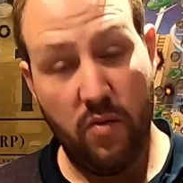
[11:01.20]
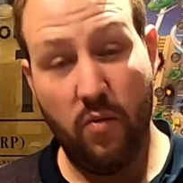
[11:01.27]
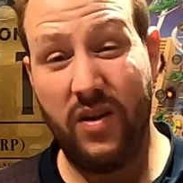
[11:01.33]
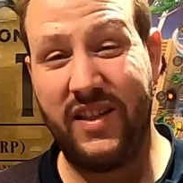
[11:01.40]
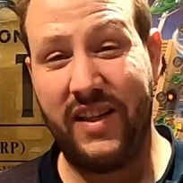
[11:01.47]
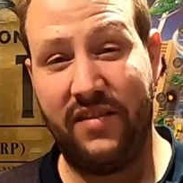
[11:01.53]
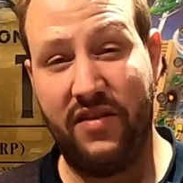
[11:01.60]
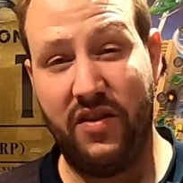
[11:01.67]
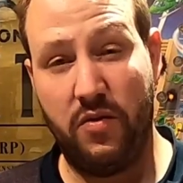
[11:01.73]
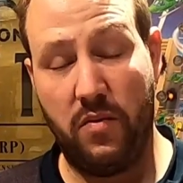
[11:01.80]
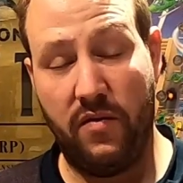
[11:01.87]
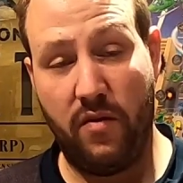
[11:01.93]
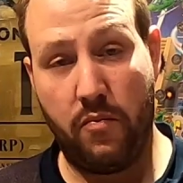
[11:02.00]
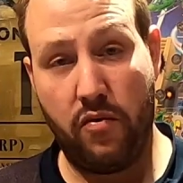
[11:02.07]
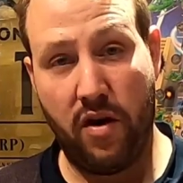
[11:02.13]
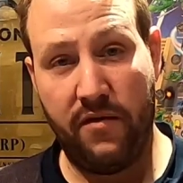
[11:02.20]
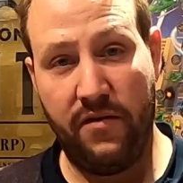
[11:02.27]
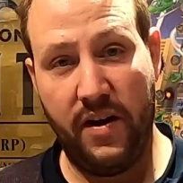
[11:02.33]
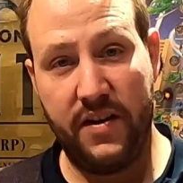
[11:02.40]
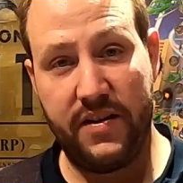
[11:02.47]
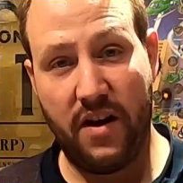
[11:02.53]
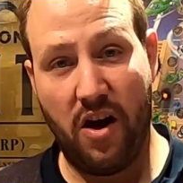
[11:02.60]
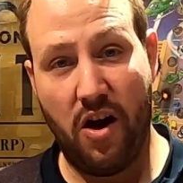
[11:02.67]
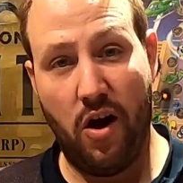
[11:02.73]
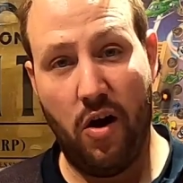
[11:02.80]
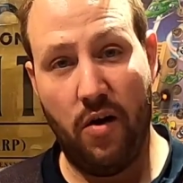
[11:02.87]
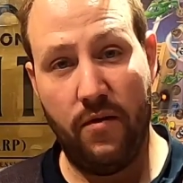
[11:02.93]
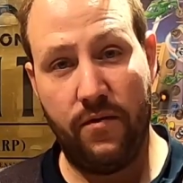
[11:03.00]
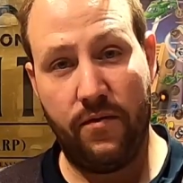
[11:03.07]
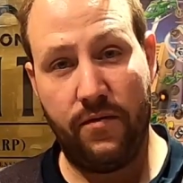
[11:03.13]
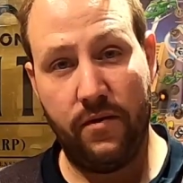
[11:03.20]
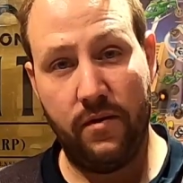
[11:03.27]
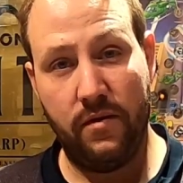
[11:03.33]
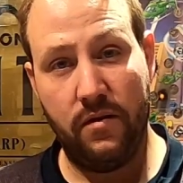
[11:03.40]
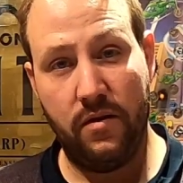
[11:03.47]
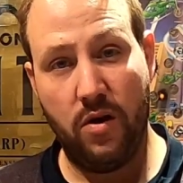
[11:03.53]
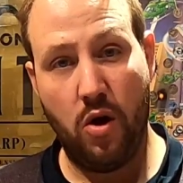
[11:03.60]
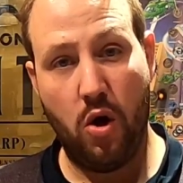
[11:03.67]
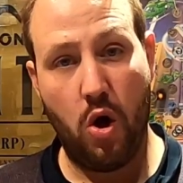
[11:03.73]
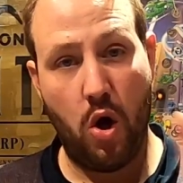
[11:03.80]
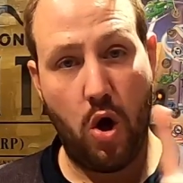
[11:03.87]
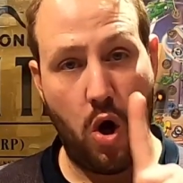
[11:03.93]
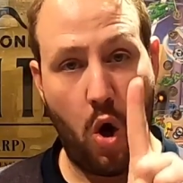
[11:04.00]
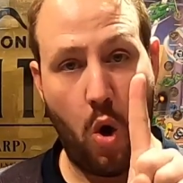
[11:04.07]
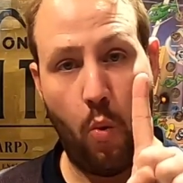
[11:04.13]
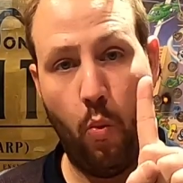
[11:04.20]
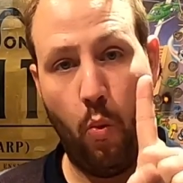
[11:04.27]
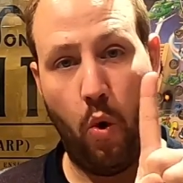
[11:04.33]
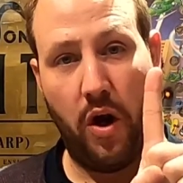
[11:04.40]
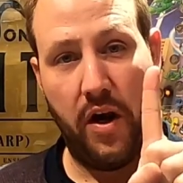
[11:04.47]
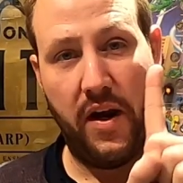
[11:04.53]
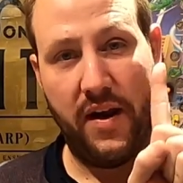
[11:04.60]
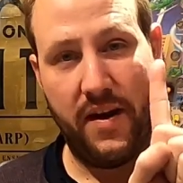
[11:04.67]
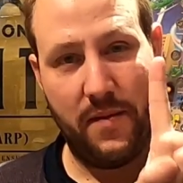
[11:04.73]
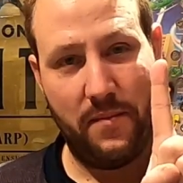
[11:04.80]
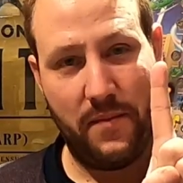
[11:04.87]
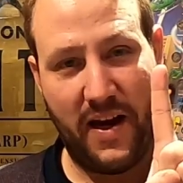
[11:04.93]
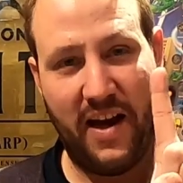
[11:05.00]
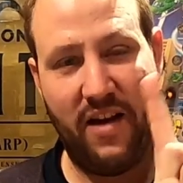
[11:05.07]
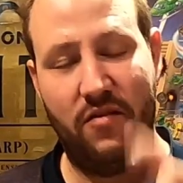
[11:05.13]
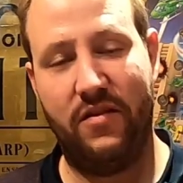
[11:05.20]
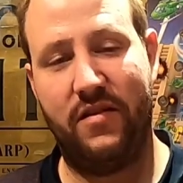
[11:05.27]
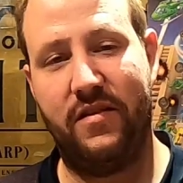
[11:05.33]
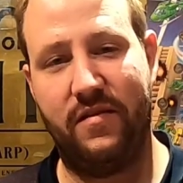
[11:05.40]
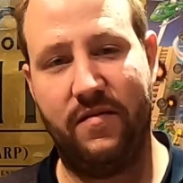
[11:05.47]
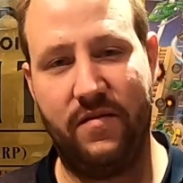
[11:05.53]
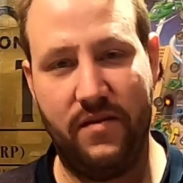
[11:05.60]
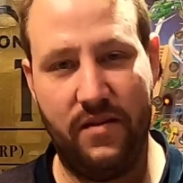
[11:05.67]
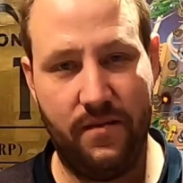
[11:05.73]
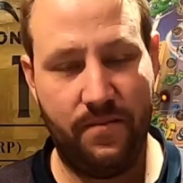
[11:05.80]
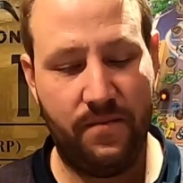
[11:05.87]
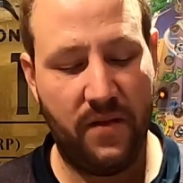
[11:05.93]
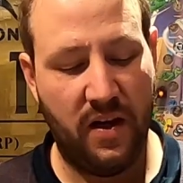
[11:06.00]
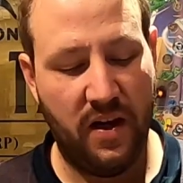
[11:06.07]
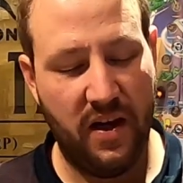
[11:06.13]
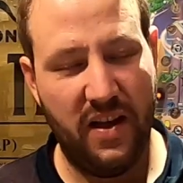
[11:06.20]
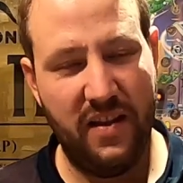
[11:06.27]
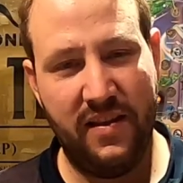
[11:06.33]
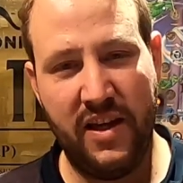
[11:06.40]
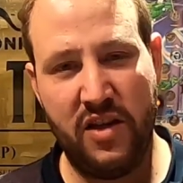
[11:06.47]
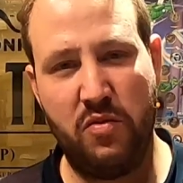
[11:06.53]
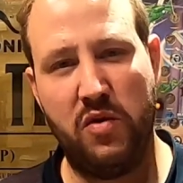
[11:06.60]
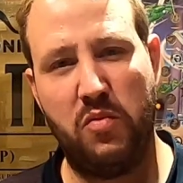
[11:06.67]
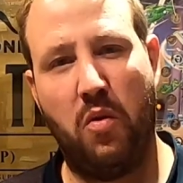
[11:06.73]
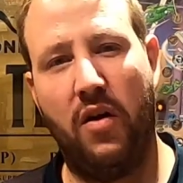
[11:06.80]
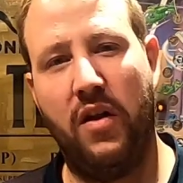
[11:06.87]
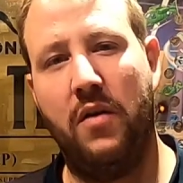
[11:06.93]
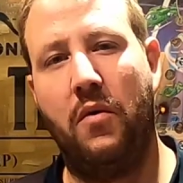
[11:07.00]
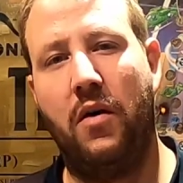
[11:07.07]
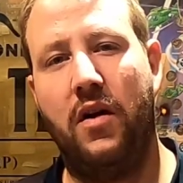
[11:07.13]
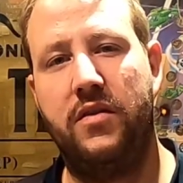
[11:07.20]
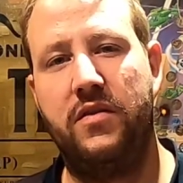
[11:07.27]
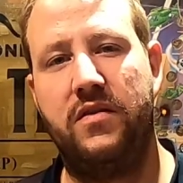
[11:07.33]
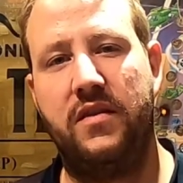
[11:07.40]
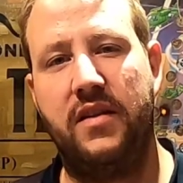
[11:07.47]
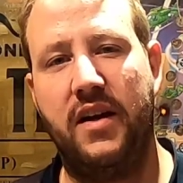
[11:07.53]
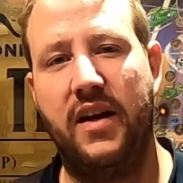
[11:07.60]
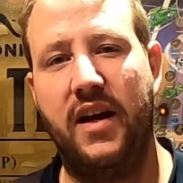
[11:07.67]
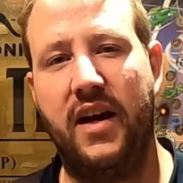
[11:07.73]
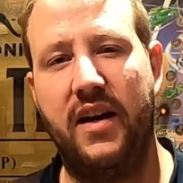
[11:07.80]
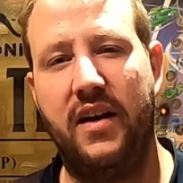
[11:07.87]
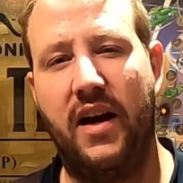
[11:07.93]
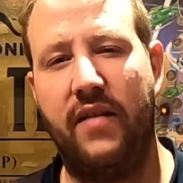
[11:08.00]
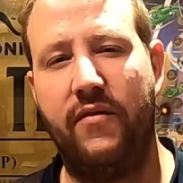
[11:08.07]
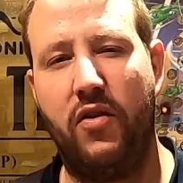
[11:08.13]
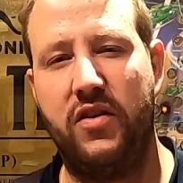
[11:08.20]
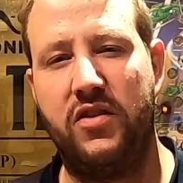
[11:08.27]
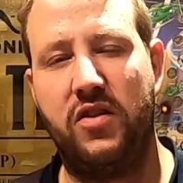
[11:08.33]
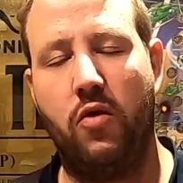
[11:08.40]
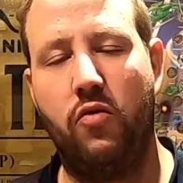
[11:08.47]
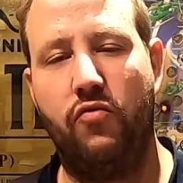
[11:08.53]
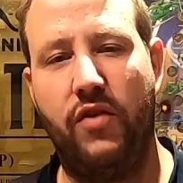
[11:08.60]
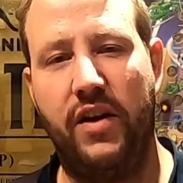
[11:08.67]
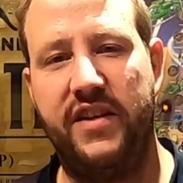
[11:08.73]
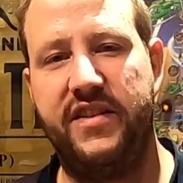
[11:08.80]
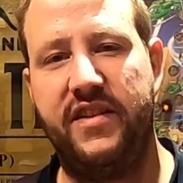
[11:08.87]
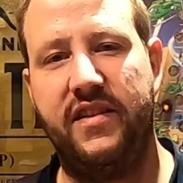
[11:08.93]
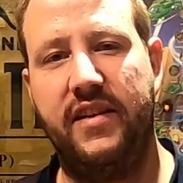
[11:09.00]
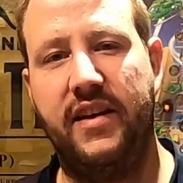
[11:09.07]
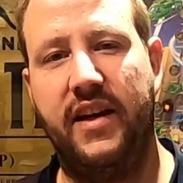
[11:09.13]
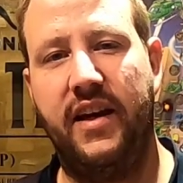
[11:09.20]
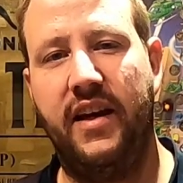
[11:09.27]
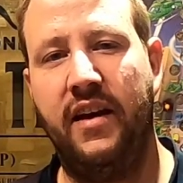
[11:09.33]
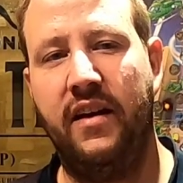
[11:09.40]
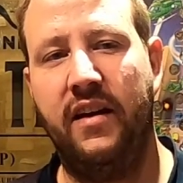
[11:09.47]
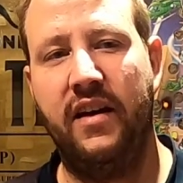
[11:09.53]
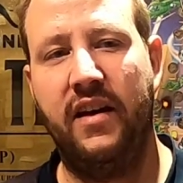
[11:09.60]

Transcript: which left us with a profit of £1. This was one of the ones that I've only sold recently,